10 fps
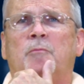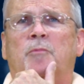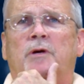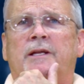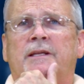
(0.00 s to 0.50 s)

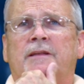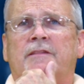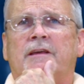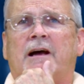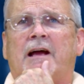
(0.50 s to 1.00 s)
Bring
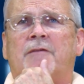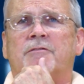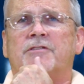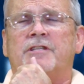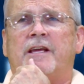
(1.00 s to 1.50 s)
the
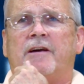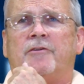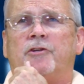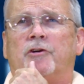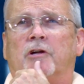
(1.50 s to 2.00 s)
iris
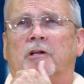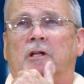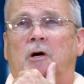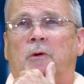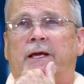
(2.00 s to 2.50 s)
down, you're
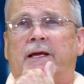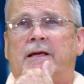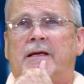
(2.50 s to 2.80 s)
glowing.